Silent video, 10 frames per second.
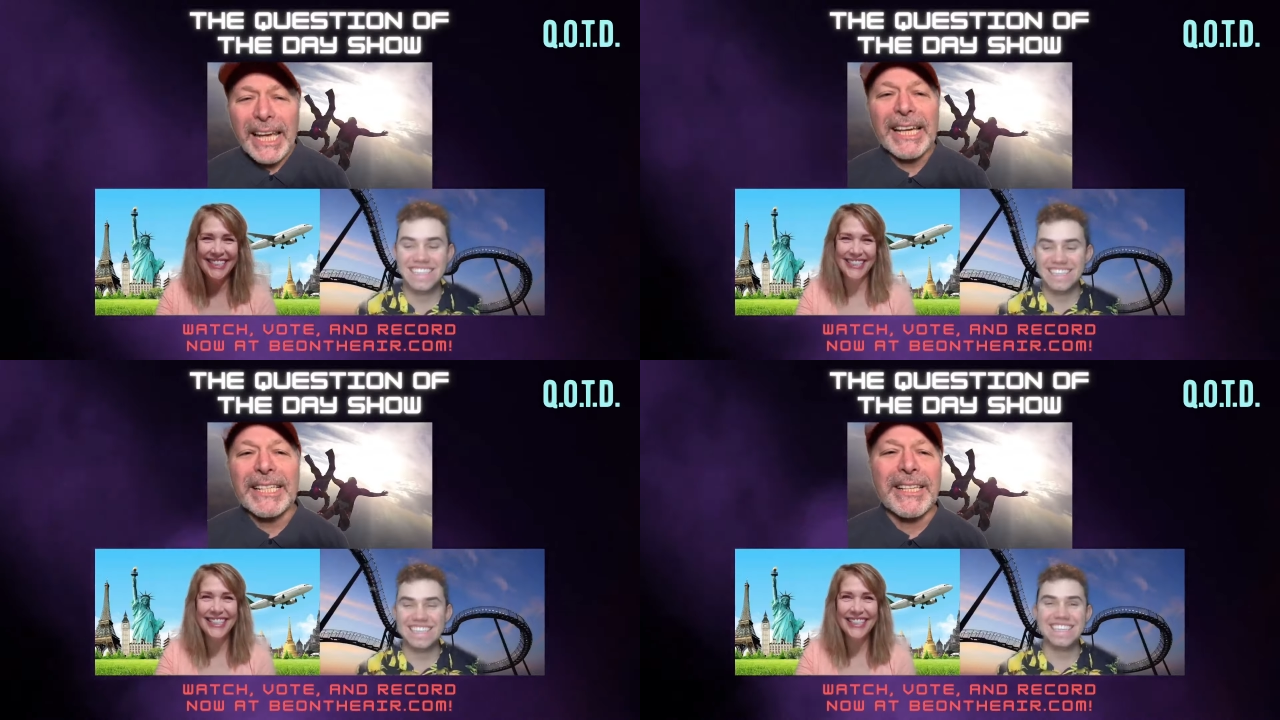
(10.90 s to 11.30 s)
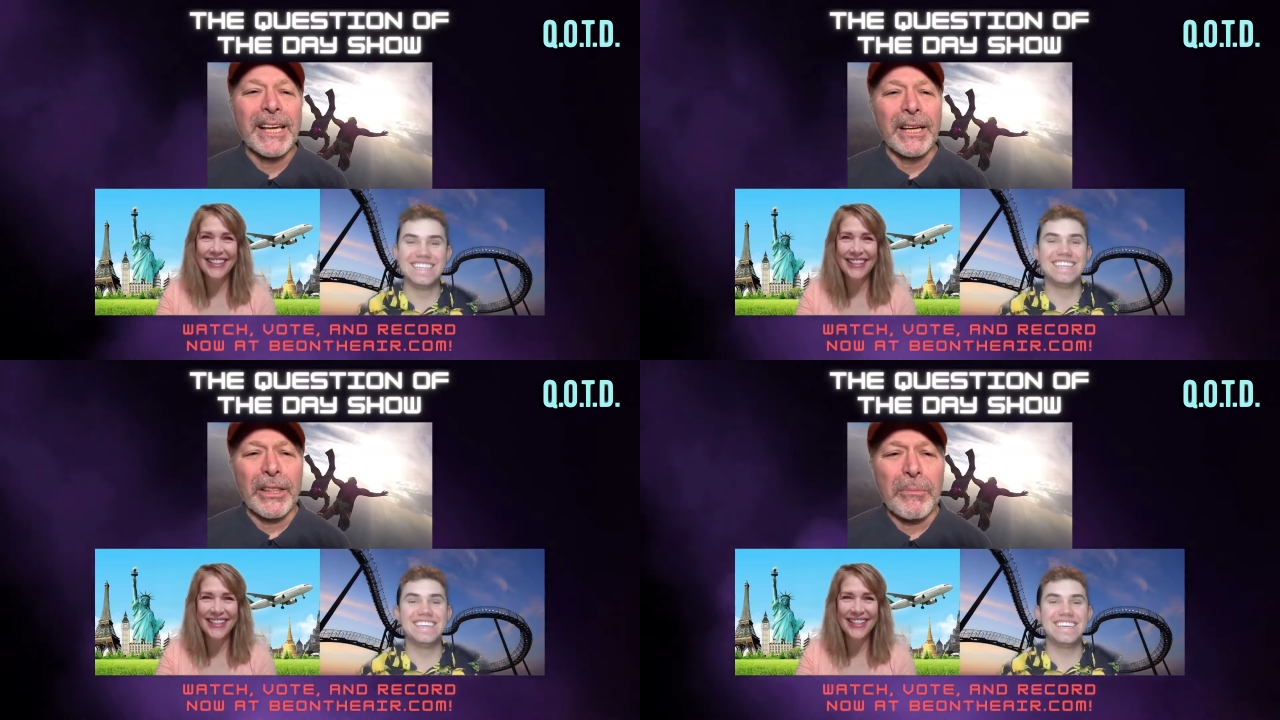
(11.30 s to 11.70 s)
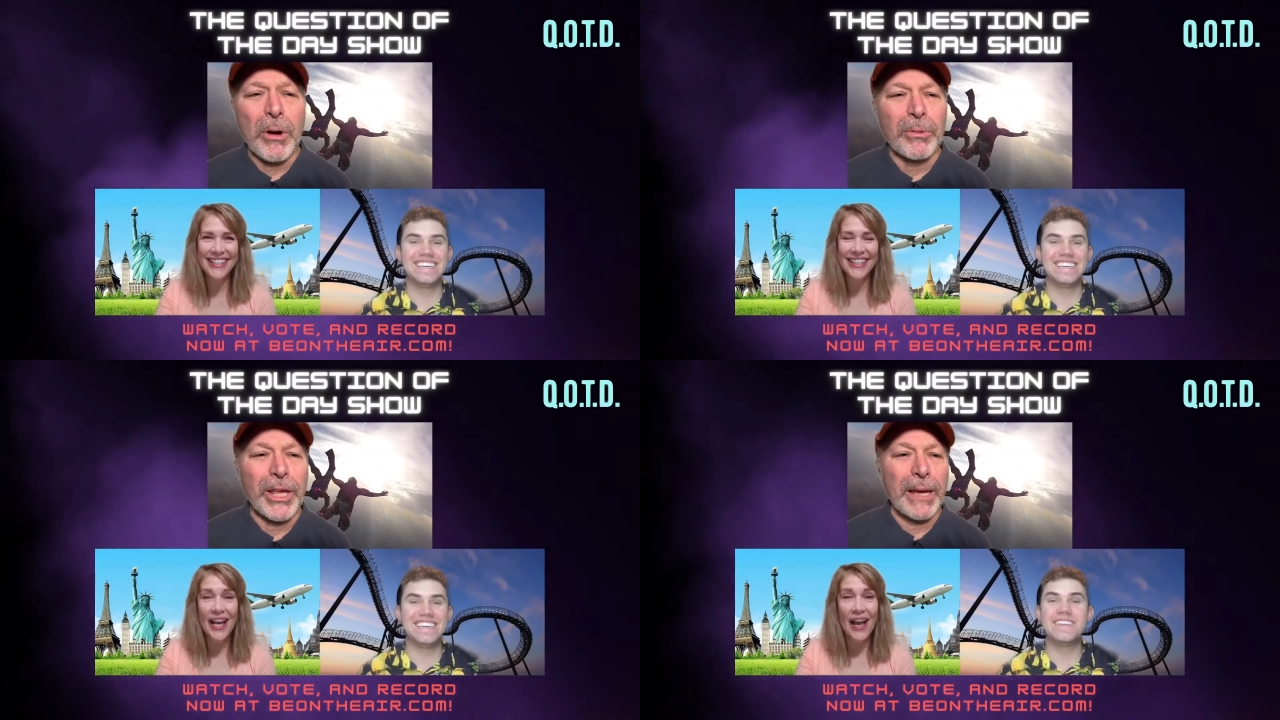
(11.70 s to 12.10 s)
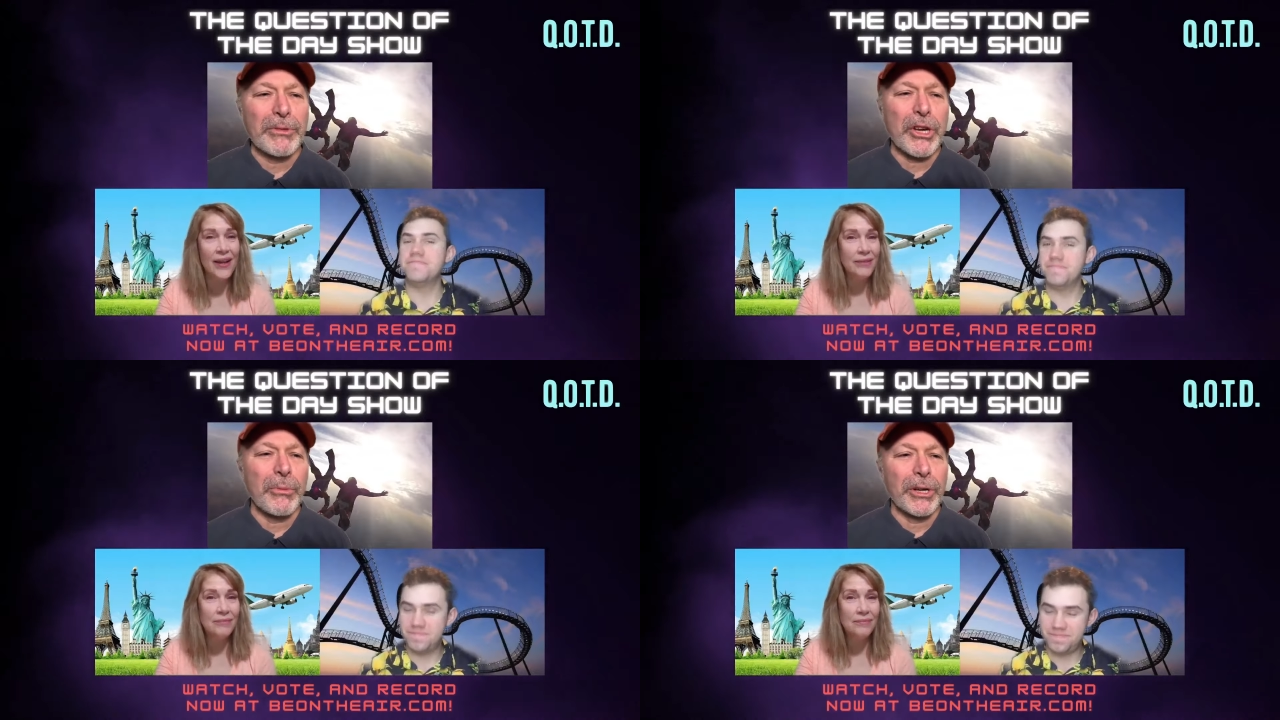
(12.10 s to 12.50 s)
Speaker 1: is the mobile game
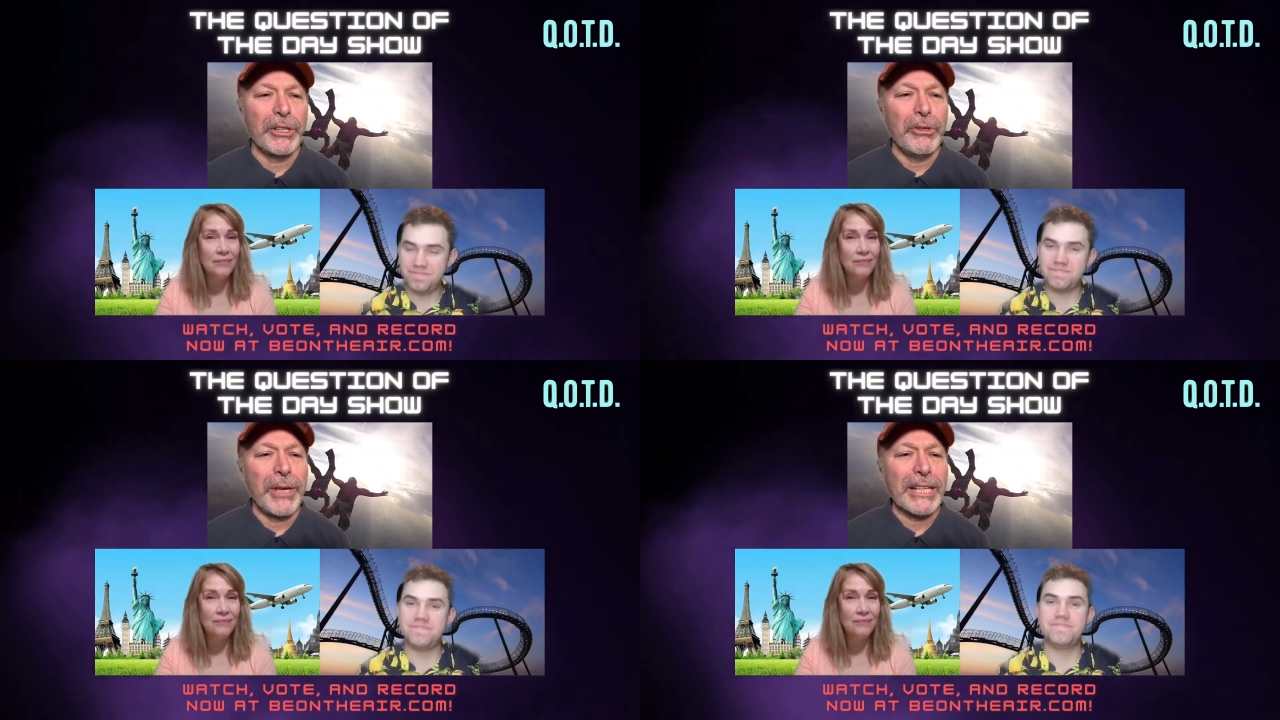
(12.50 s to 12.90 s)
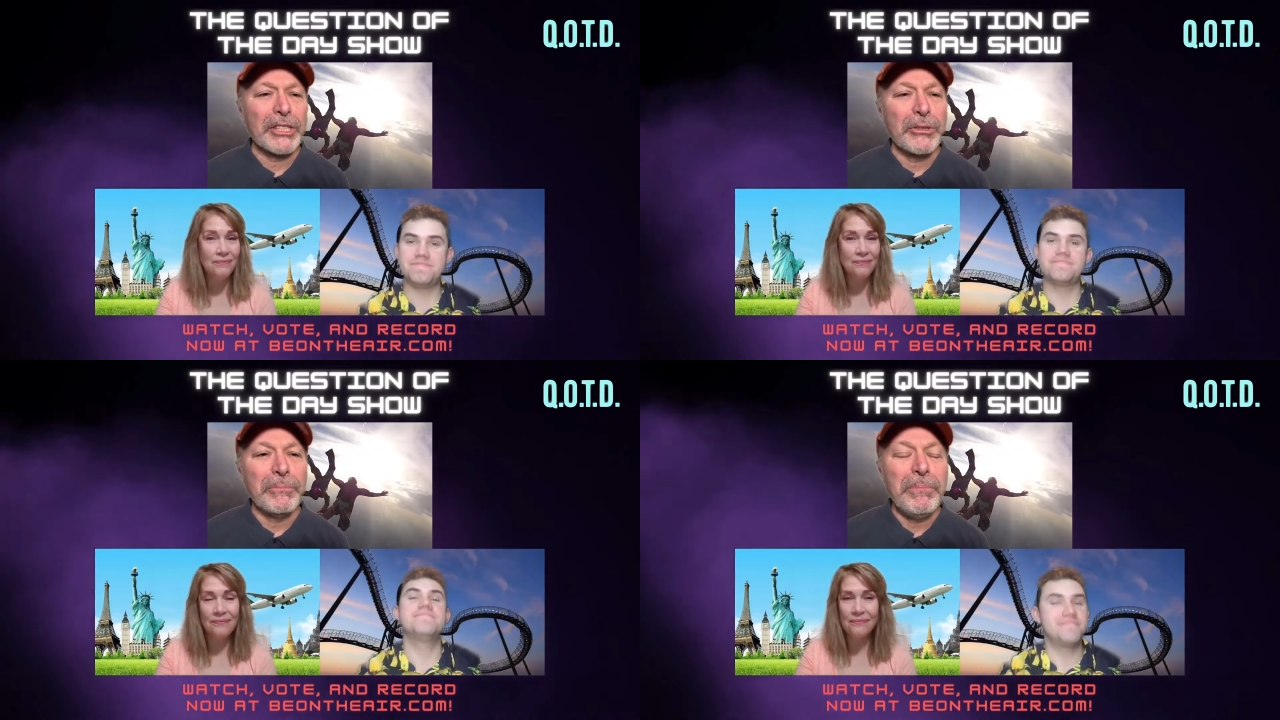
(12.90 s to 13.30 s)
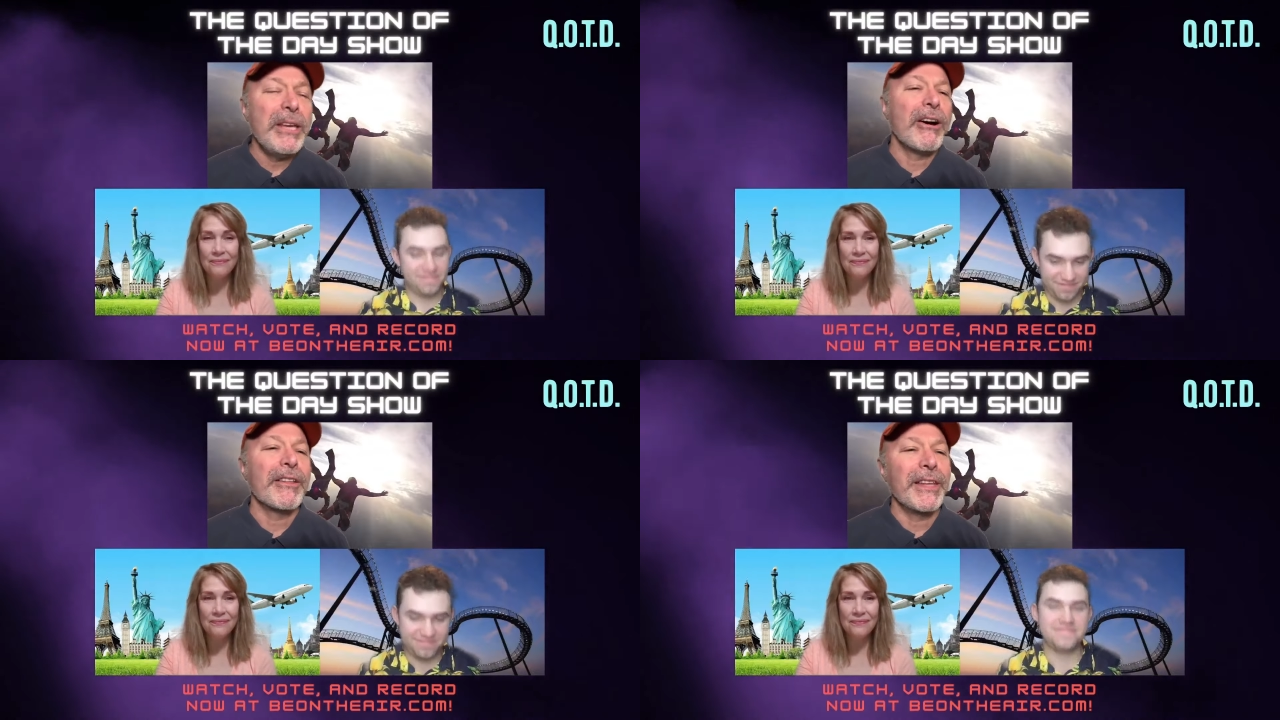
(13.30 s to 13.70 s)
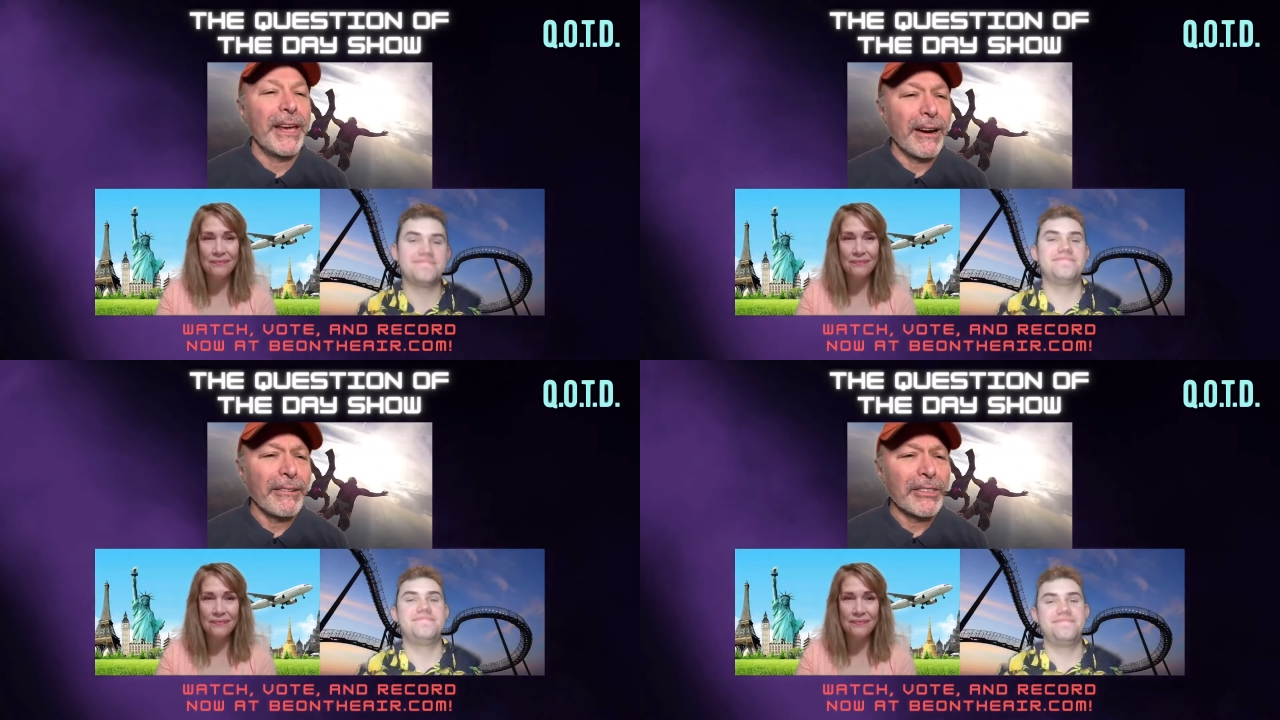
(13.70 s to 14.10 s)
show where you get to be on the
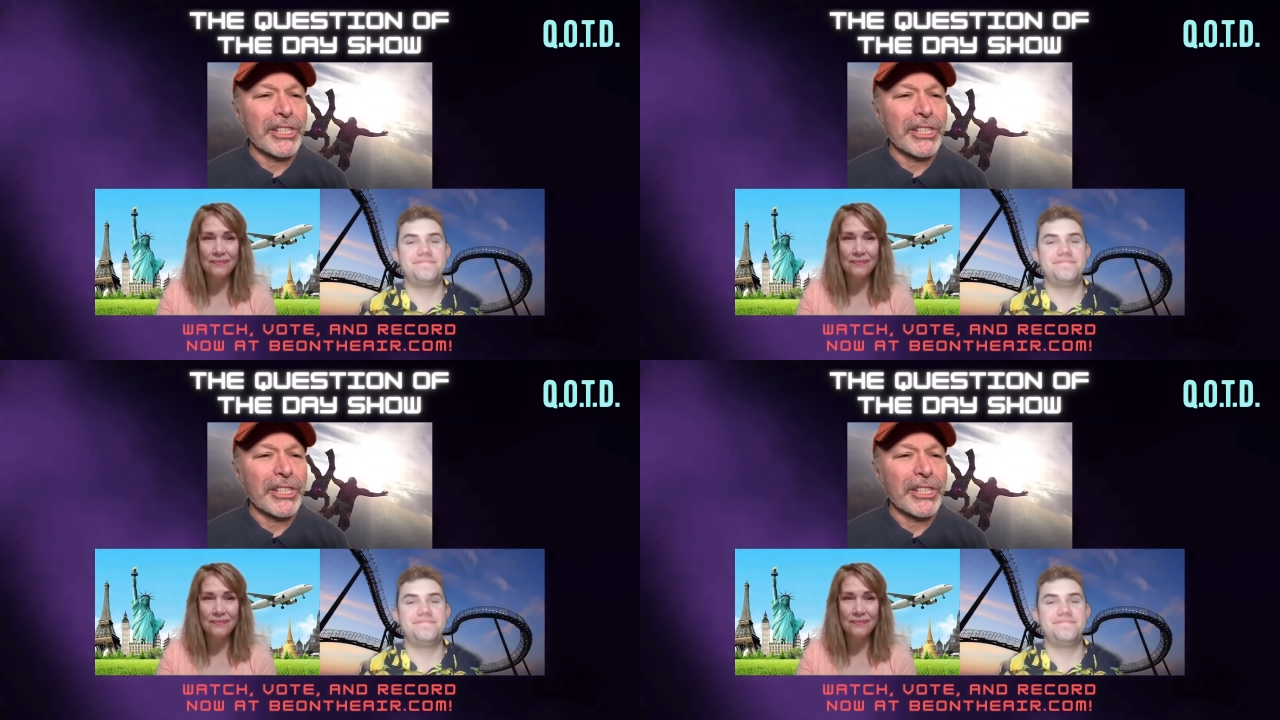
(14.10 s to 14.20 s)
air.